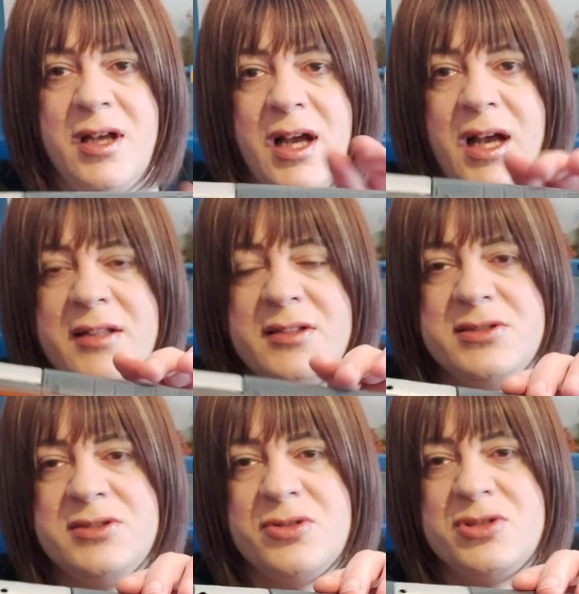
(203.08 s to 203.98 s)
and this is
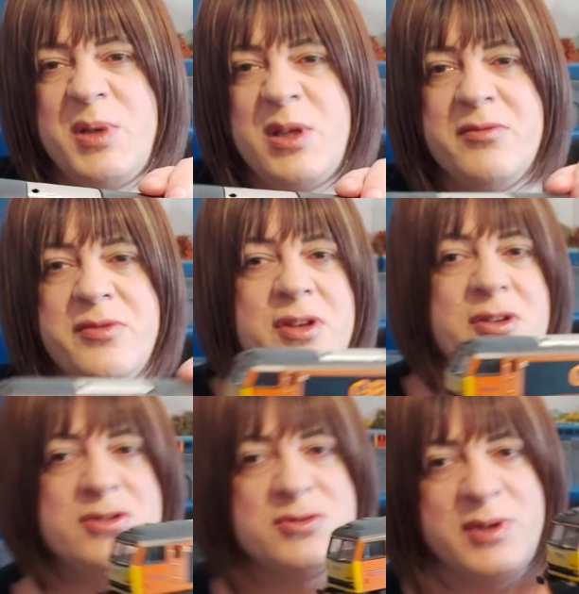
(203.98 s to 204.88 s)
not to be
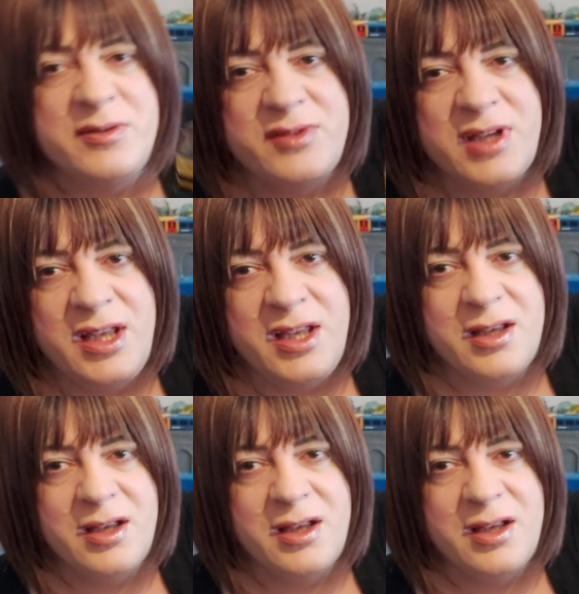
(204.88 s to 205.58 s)
confused with the